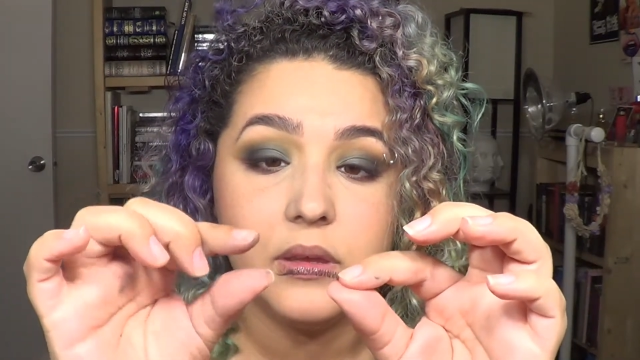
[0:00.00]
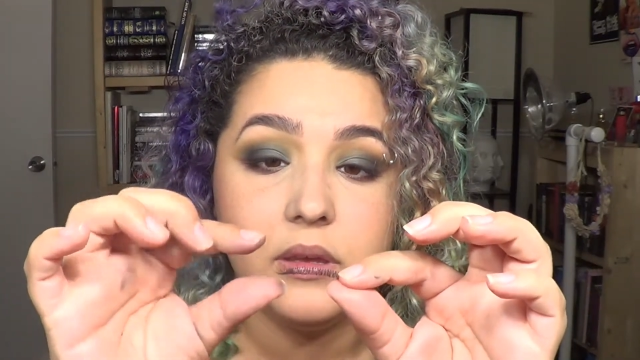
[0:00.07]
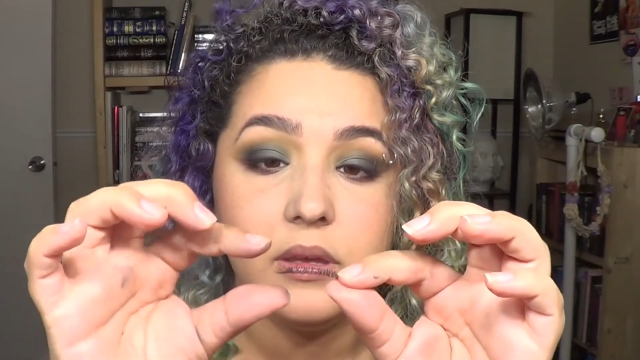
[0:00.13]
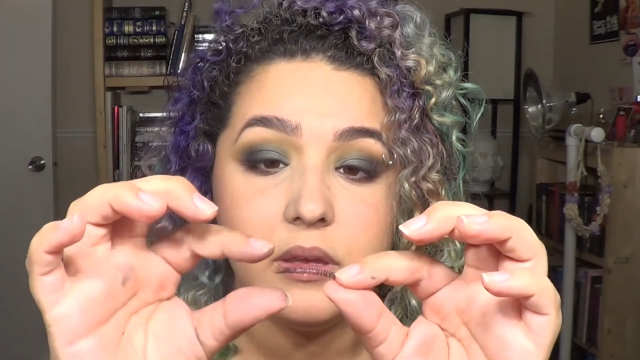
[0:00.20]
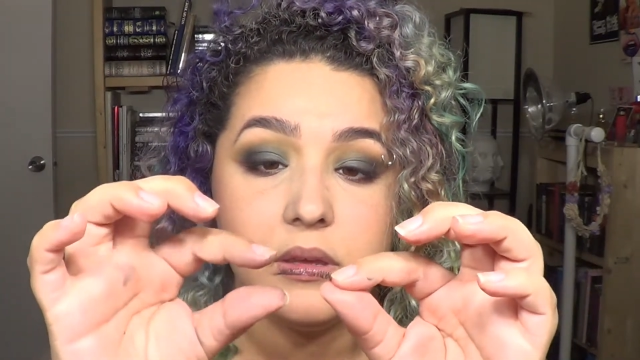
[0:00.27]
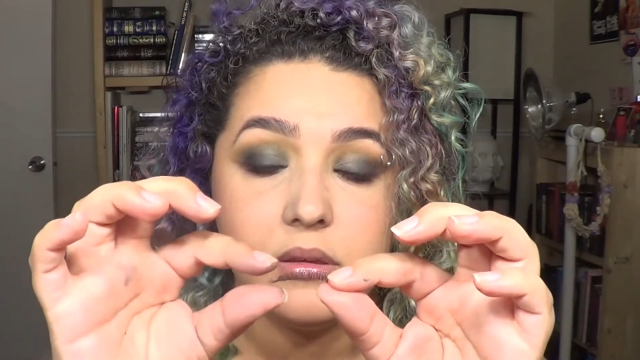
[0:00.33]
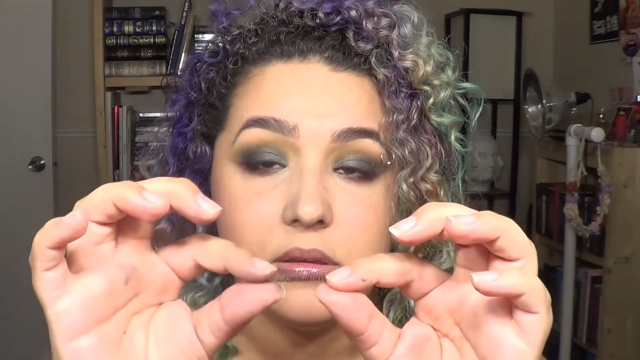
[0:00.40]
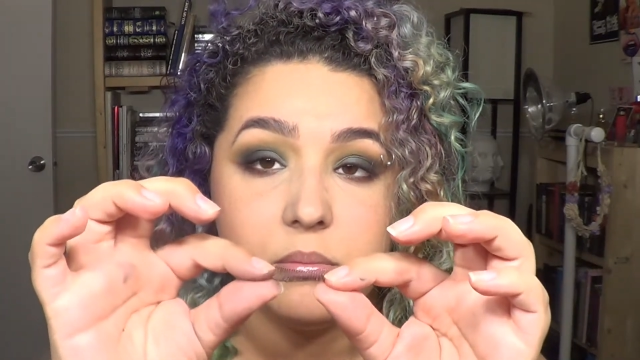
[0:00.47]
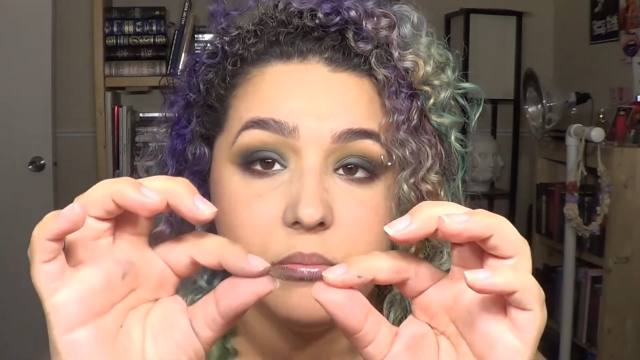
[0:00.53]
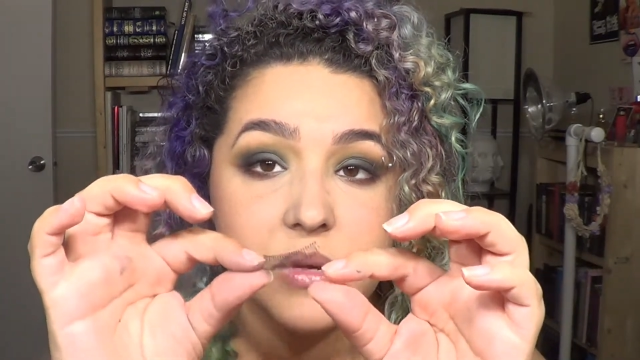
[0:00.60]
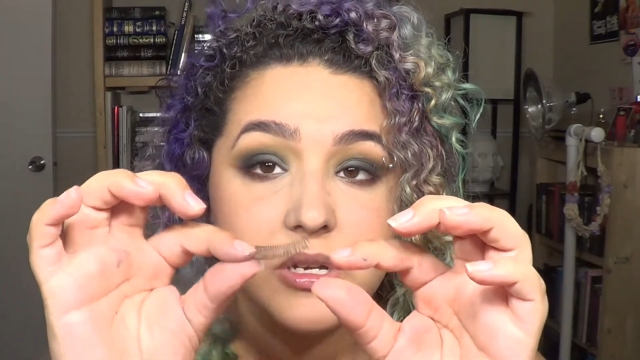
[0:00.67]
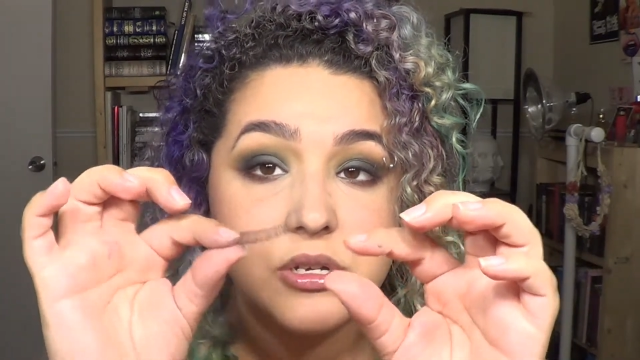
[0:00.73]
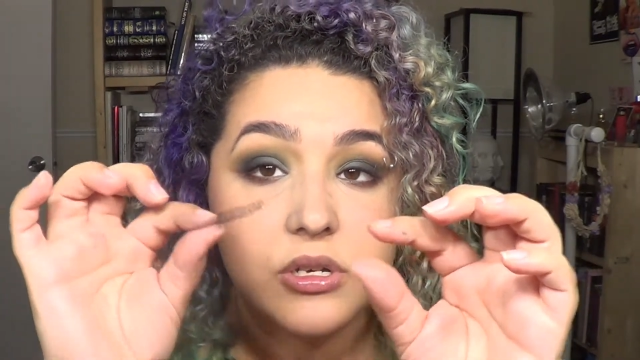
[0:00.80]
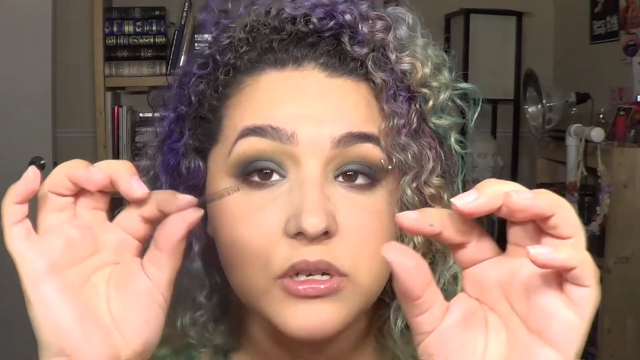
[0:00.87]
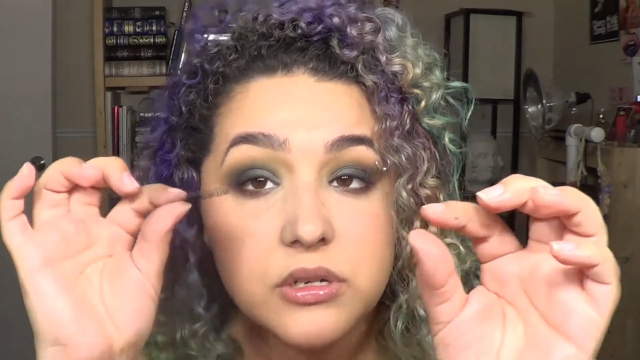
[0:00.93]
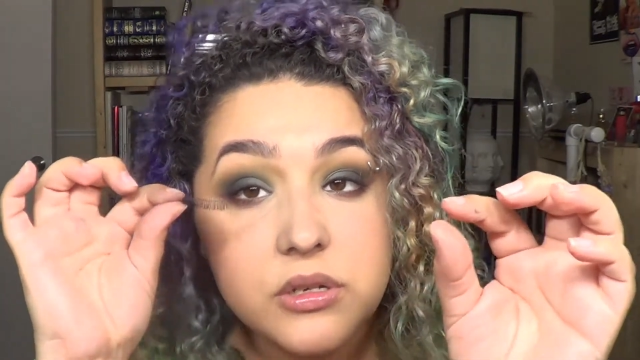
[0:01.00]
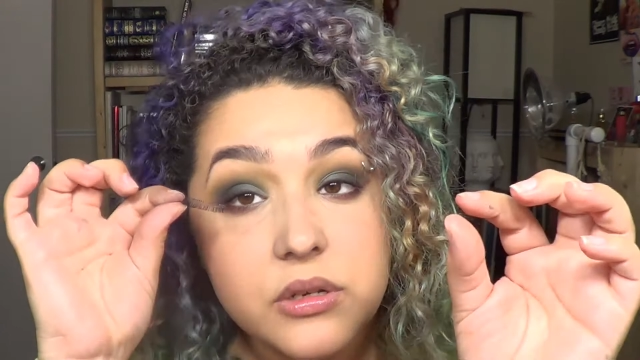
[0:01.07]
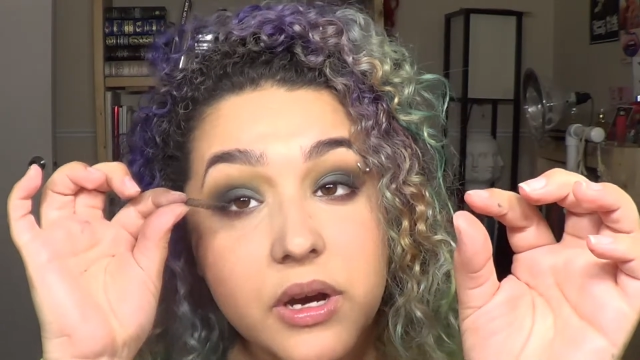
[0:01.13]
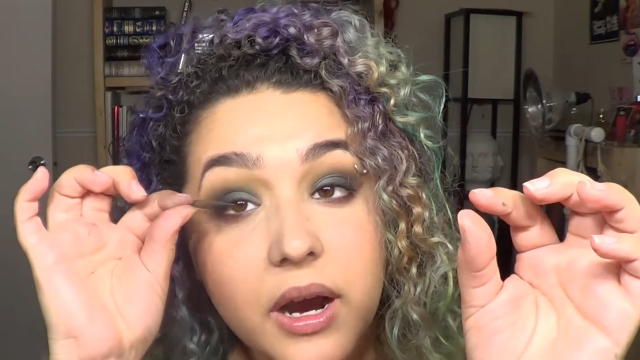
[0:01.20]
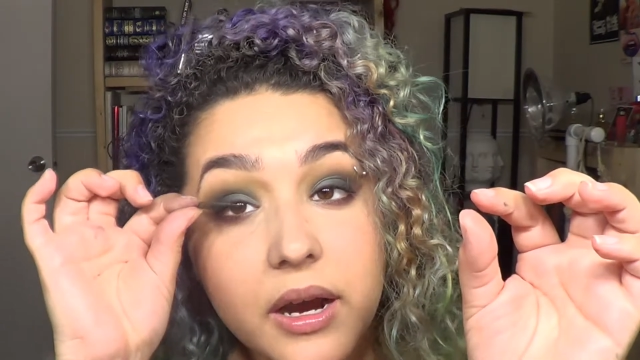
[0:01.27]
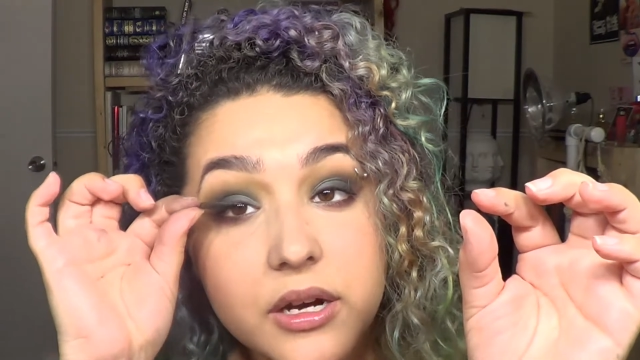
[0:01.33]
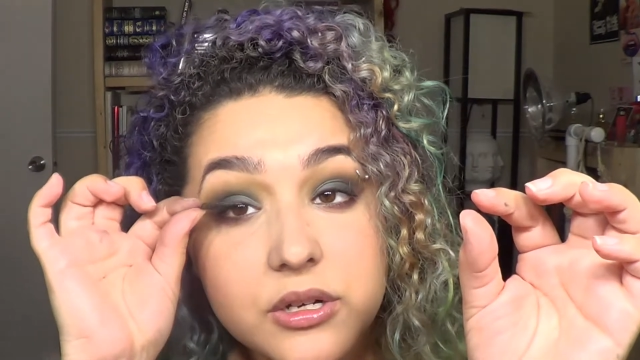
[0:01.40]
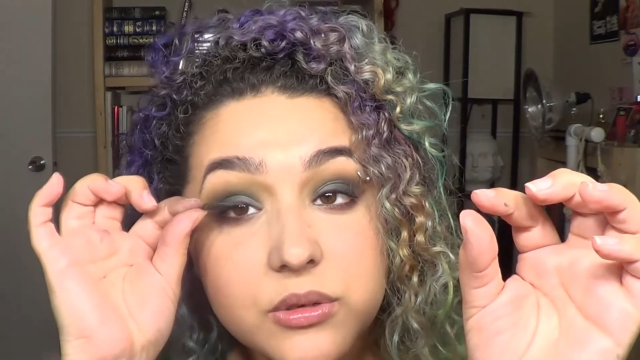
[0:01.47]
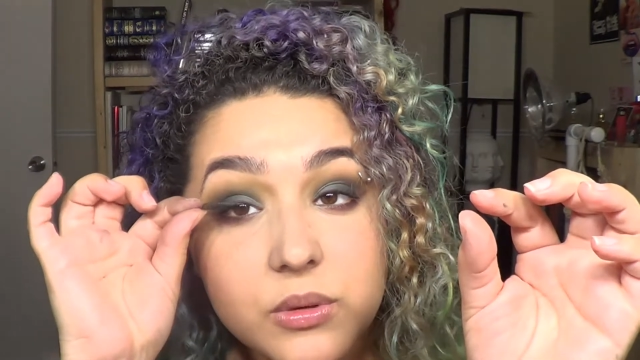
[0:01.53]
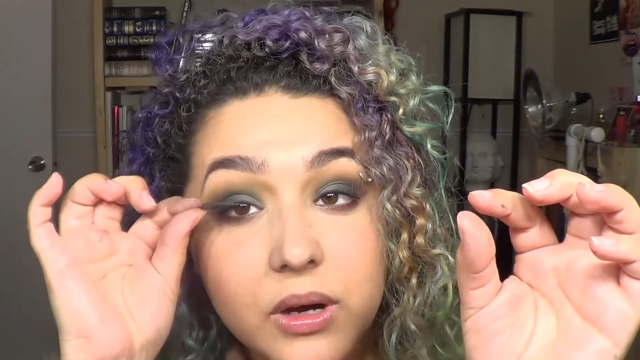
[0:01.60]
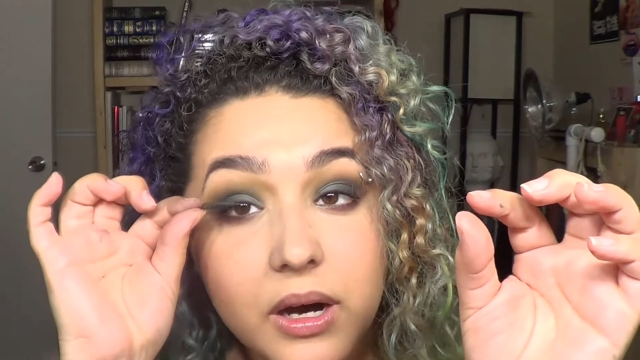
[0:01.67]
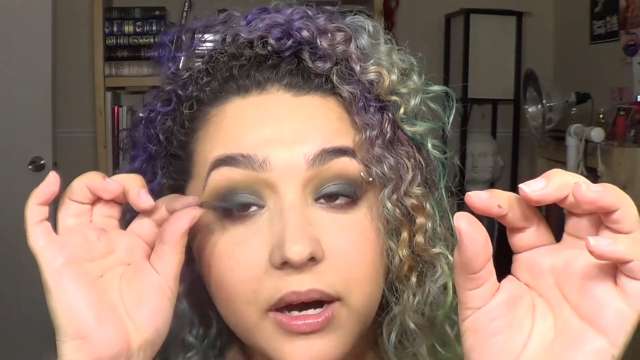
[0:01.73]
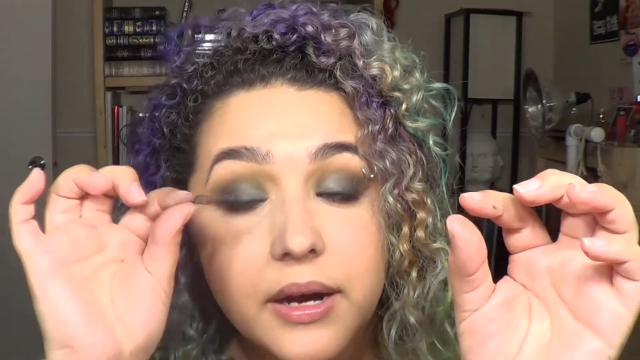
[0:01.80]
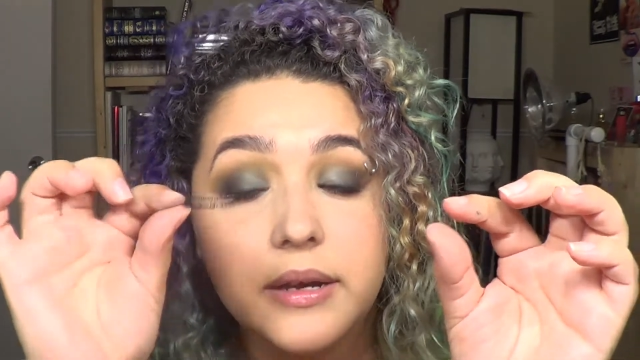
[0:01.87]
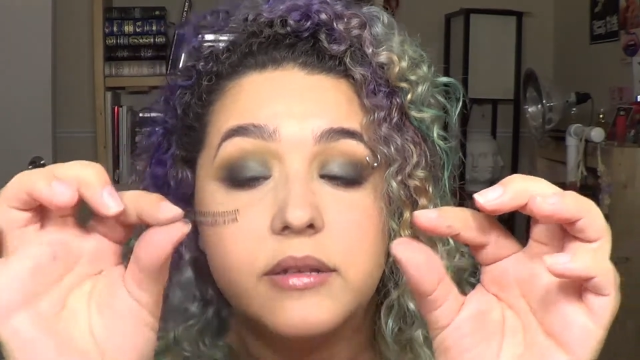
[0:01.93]
is measure it to your actual
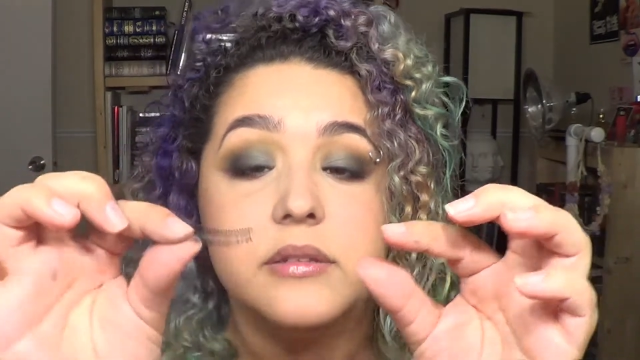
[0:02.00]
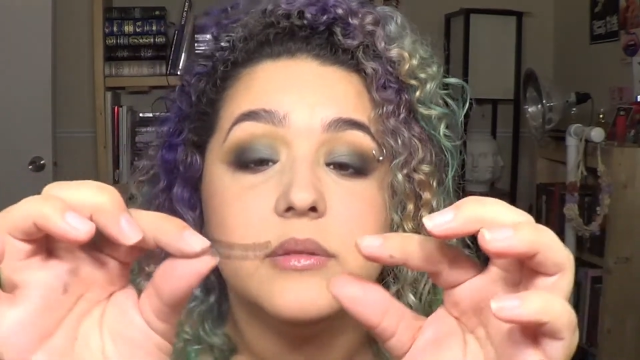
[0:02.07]
eye.